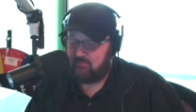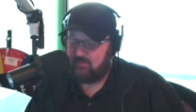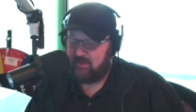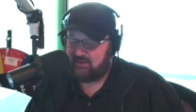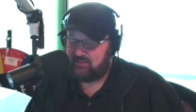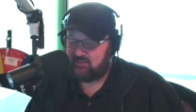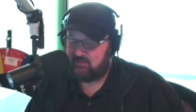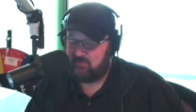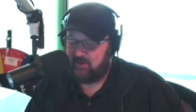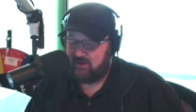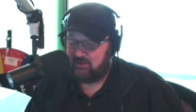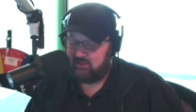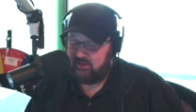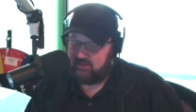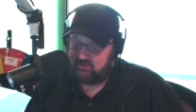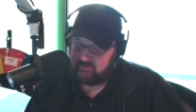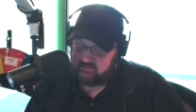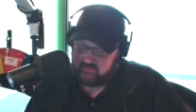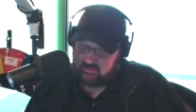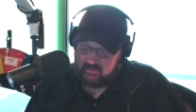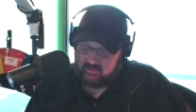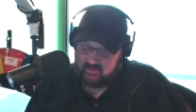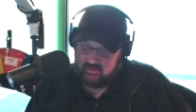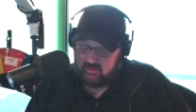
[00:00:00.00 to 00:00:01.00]
Back to my
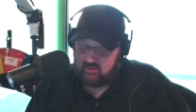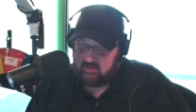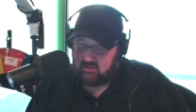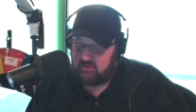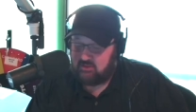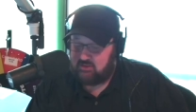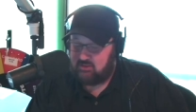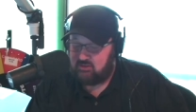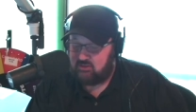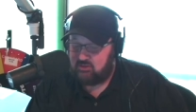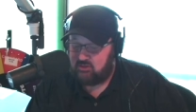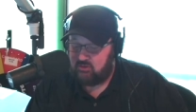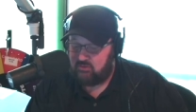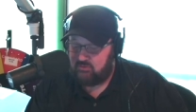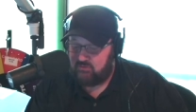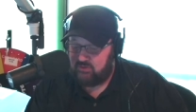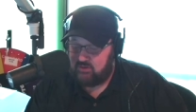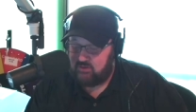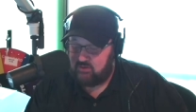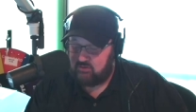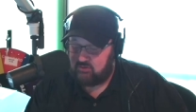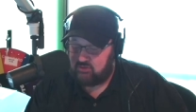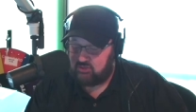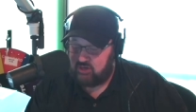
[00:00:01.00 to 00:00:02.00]
list. Do you
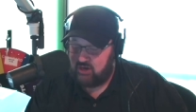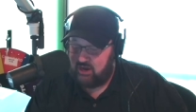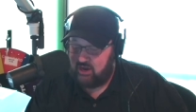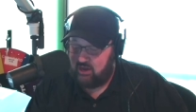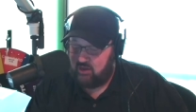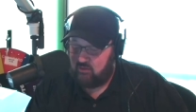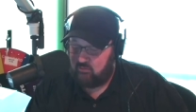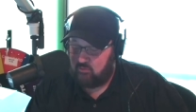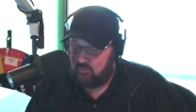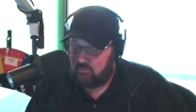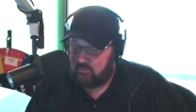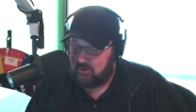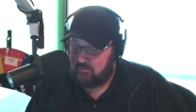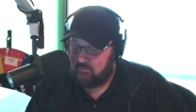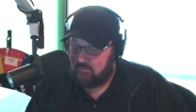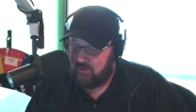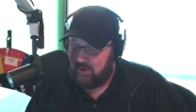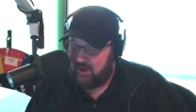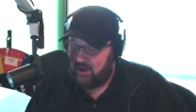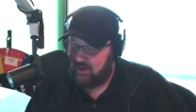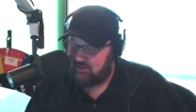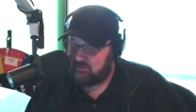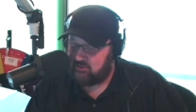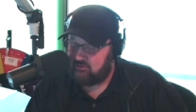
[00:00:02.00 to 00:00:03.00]
think your child will bring
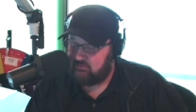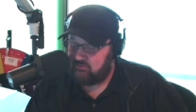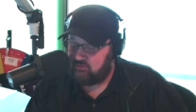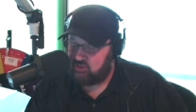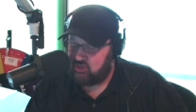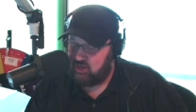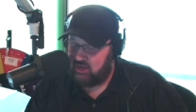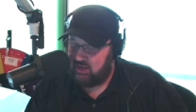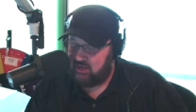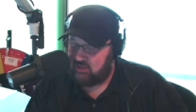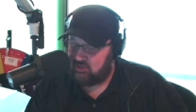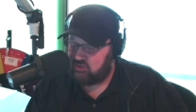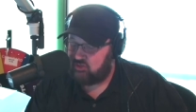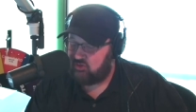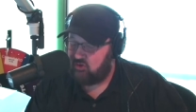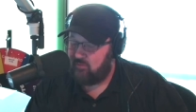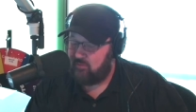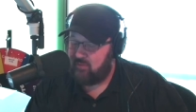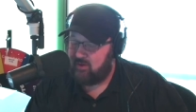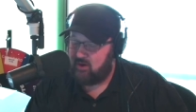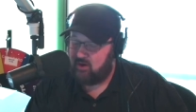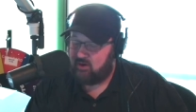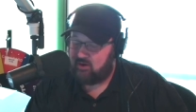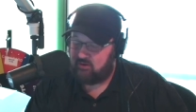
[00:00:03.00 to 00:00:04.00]
positive change to
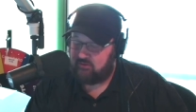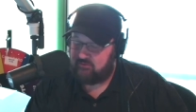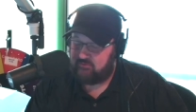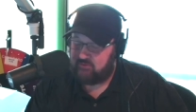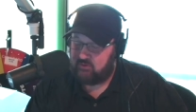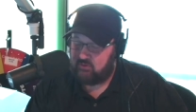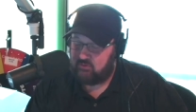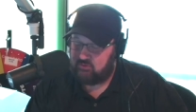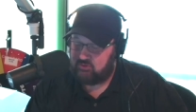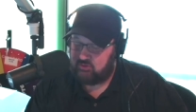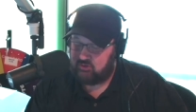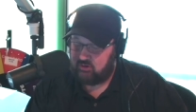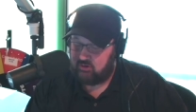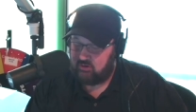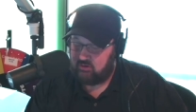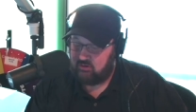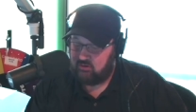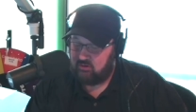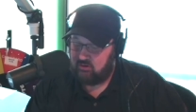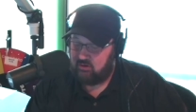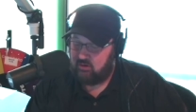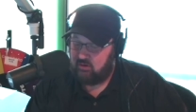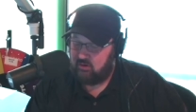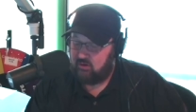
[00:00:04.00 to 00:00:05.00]
America's future
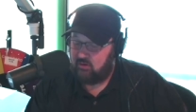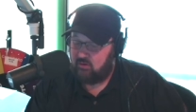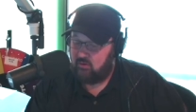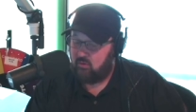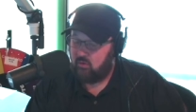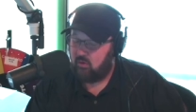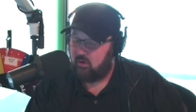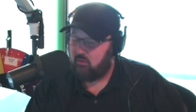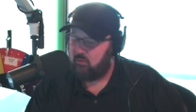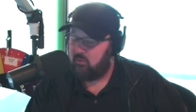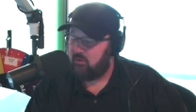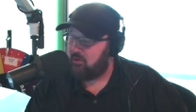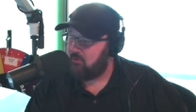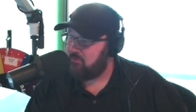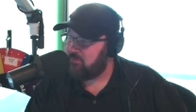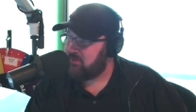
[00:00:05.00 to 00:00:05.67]
or will it